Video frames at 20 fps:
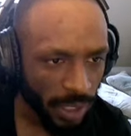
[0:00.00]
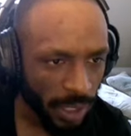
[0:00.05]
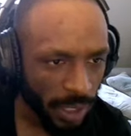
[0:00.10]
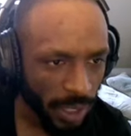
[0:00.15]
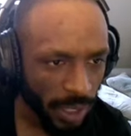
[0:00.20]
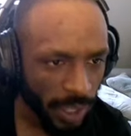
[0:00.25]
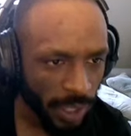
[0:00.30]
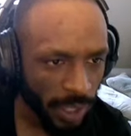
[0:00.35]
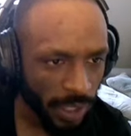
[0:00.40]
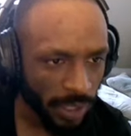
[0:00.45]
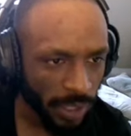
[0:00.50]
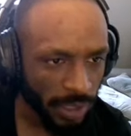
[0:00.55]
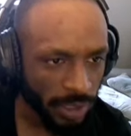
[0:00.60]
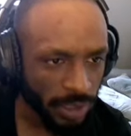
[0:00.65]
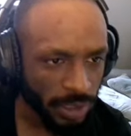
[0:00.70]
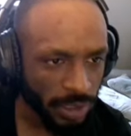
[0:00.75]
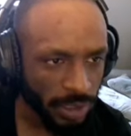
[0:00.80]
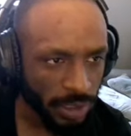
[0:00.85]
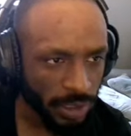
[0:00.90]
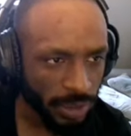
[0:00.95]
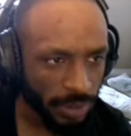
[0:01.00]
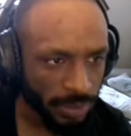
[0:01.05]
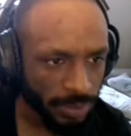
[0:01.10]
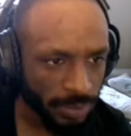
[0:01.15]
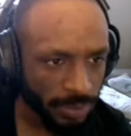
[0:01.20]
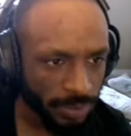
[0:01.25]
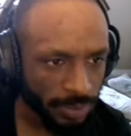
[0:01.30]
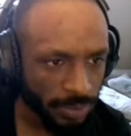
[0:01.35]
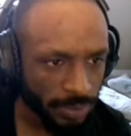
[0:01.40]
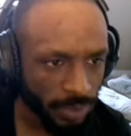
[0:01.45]
And
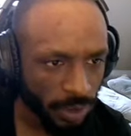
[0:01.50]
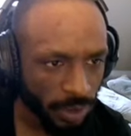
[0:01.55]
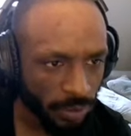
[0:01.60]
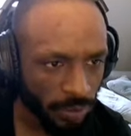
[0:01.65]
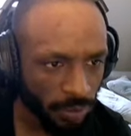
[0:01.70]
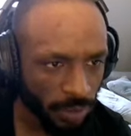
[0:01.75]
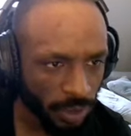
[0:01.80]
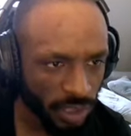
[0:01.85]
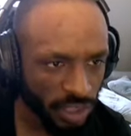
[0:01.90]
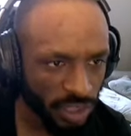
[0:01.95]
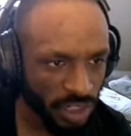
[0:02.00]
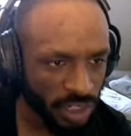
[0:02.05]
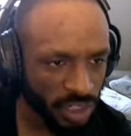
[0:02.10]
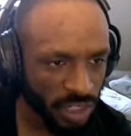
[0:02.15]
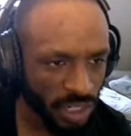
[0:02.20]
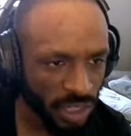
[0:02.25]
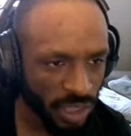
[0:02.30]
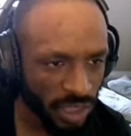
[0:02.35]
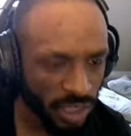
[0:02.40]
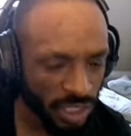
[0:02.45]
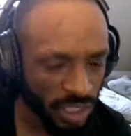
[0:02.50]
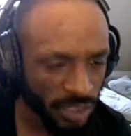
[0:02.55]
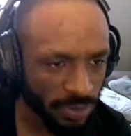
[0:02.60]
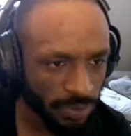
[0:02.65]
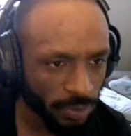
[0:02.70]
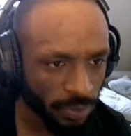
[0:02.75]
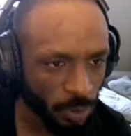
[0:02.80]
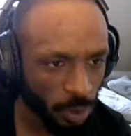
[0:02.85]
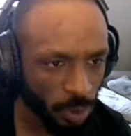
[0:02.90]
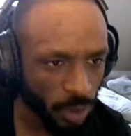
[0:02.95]
if we could just hit this
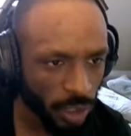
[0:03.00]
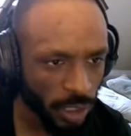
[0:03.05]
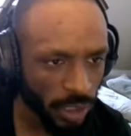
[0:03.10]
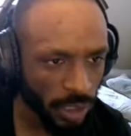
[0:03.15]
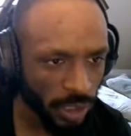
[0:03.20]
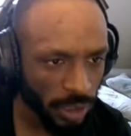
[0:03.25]
4.